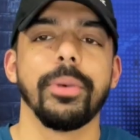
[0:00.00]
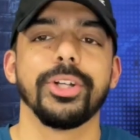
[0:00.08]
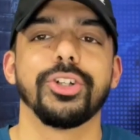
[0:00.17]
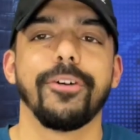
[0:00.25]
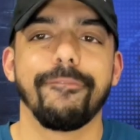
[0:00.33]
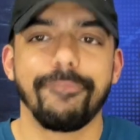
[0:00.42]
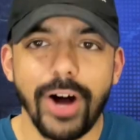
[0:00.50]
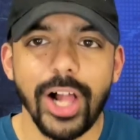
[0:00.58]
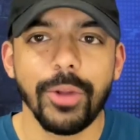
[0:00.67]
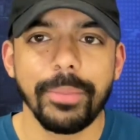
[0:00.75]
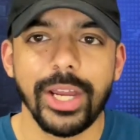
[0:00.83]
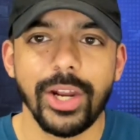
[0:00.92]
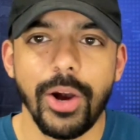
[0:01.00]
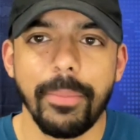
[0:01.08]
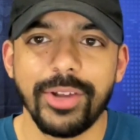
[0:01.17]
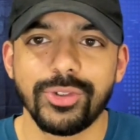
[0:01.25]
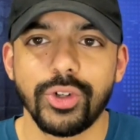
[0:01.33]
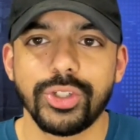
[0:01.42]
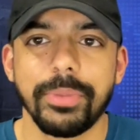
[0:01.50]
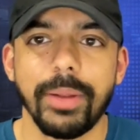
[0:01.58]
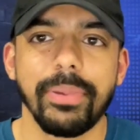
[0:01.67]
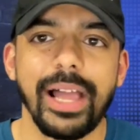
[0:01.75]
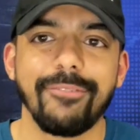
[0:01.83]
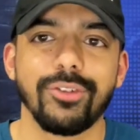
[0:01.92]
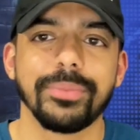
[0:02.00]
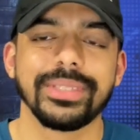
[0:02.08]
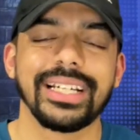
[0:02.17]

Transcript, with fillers: Make sure to follow me on all my social media platforms.